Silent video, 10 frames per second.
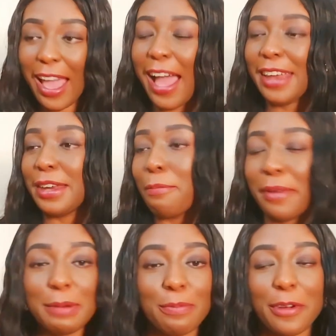and their
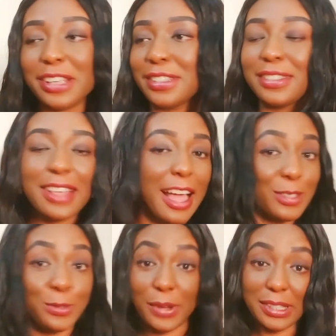bride prices are
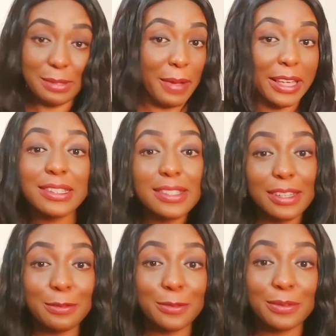so
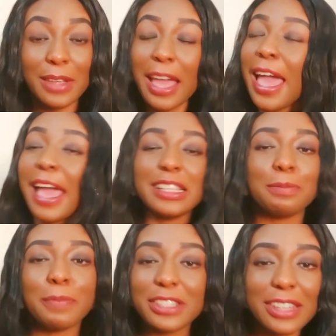expensive,
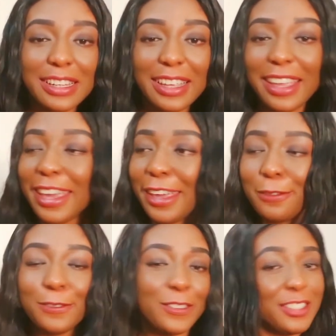especially
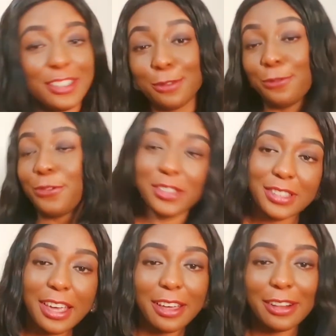if she's the first
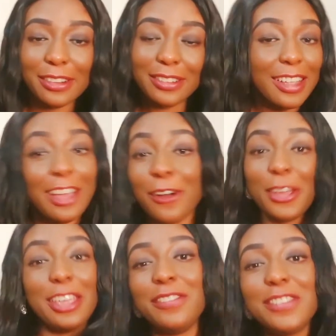girl or if